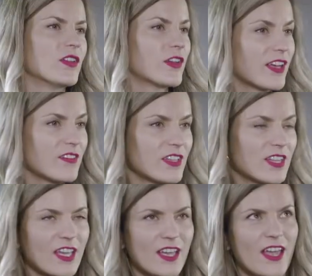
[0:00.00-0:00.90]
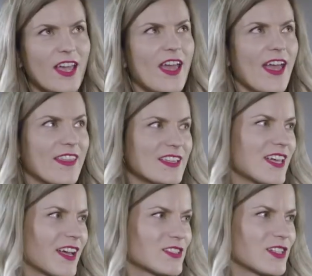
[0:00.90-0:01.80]
a look at everything. And
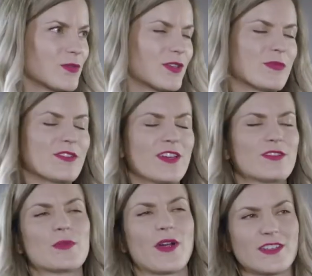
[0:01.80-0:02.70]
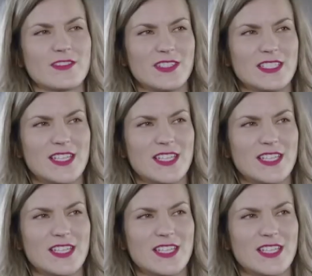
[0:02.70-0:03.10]
that's actually one of my favorite parts of the